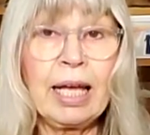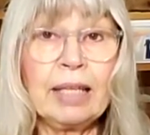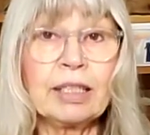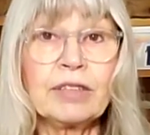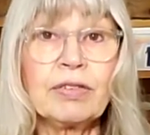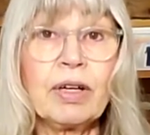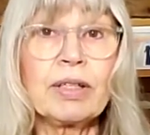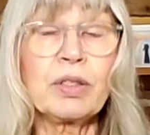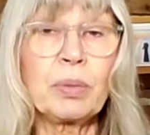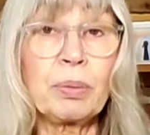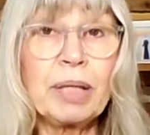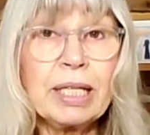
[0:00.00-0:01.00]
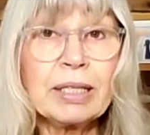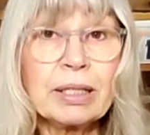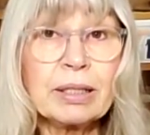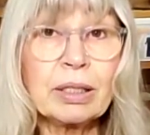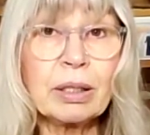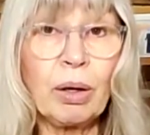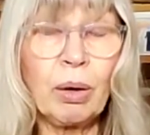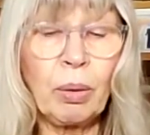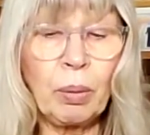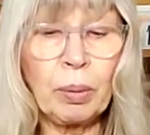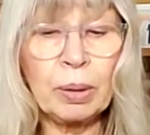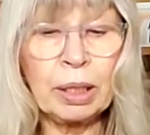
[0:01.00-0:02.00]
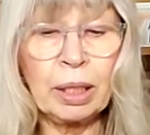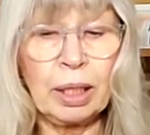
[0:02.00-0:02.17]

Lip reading: And as far as the raisins go,